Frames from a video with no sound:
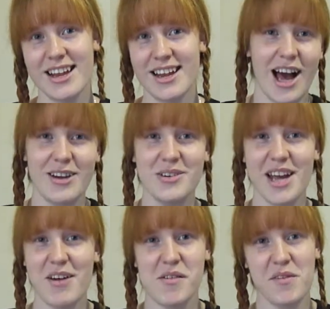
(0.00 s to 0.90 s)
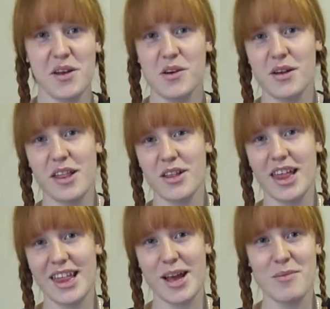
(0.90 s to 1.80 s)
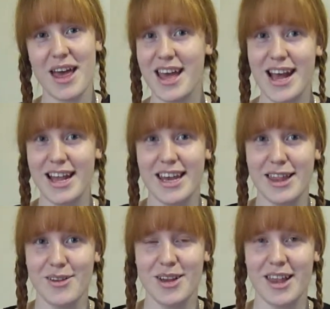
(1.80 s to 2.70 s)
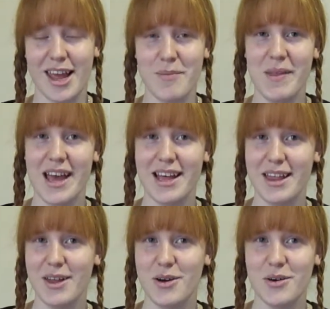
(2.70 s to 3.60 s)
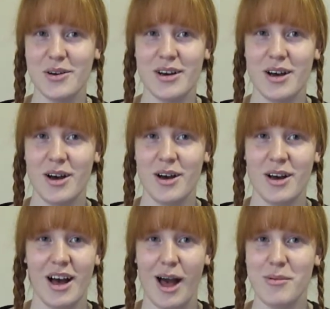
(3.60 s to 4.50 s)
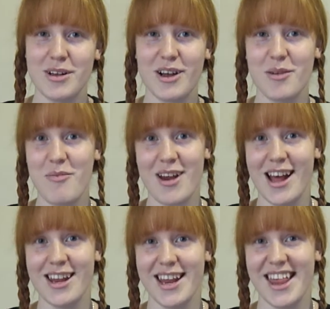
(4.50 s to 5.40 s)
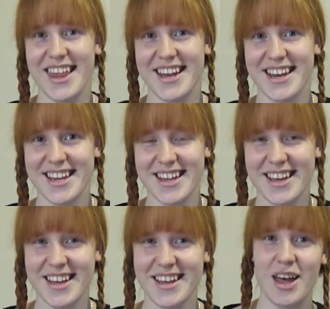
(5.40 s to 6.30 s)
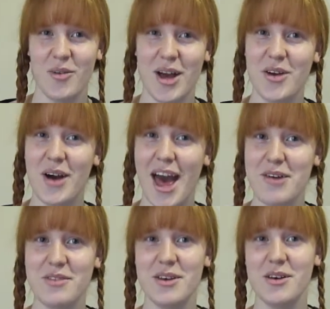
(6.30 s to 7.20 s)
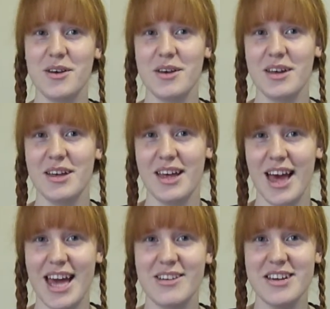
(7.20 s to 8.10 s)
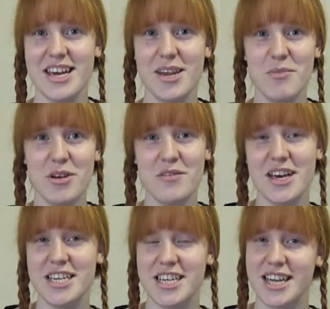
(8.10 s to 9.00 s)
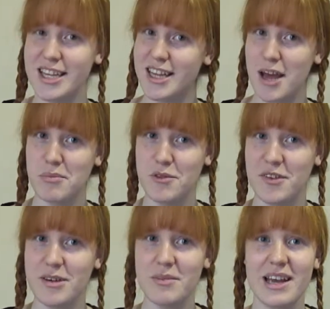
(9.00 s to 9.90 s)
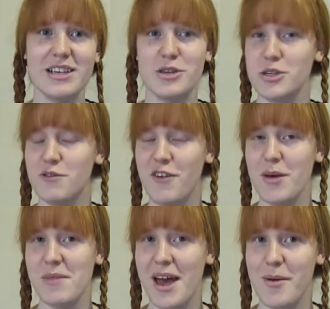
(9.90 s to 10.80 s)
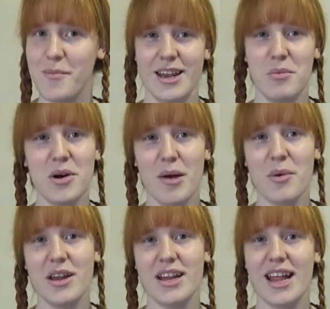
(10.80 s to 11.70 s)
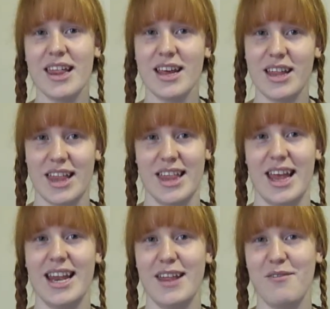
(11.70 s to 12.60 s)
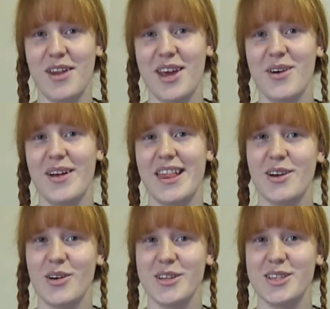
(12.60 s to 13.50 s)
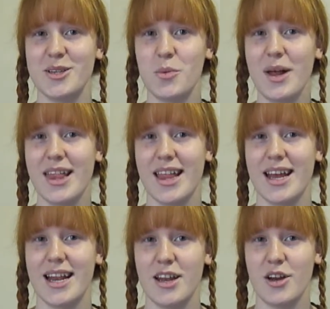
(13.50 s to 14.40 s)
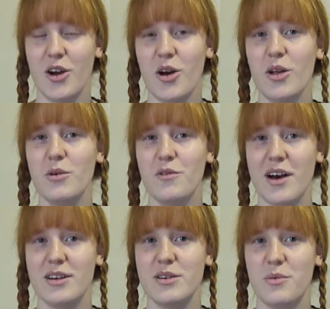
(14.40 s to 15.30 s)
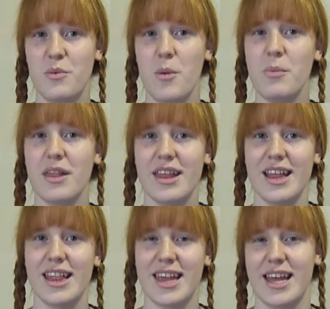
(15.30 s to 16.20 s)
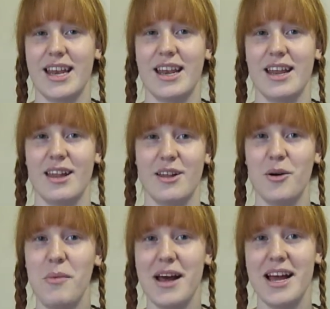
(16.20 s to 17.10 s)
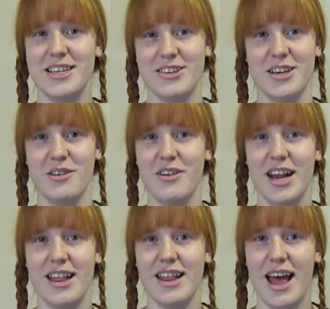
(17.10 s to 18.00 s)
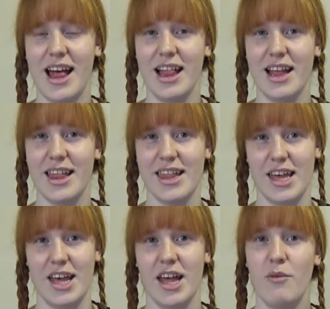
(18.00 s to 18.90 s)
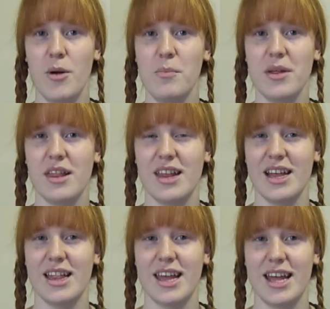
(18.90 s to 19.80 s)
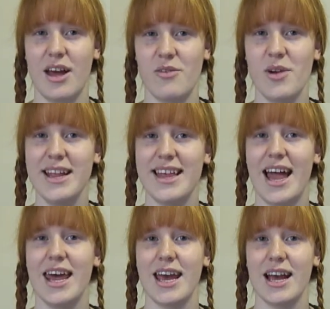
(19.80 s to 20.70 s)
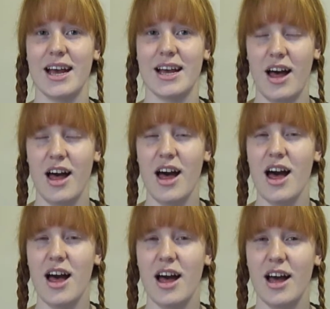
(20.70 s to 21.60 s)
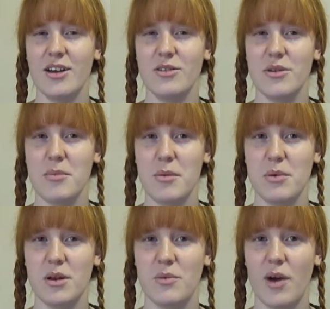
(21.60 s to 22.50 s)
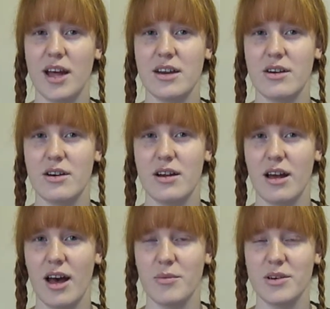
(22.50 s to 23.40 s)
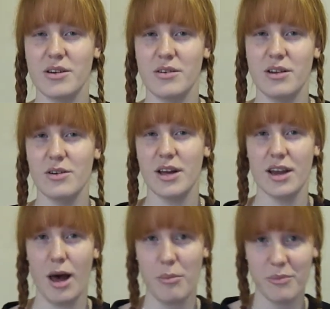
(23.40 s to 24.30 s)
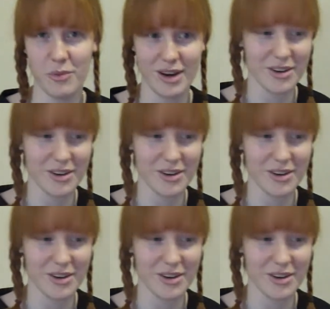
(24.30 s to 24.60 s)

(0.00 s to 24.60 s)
I don't care if you know it's on the same day, it is on the same day, so... I'm not gonna pretend it isn't. When you have the energy and the motivation and the time to film things, you should film them. The book I'm gonna discuss in this video is called Twisted: The Girl Who Found Rumplestiltskin. So by that you can already tell it's a Rumpelstiltskin retelling. Ah, oh, I don't remember the writer. I'm gonna look it up real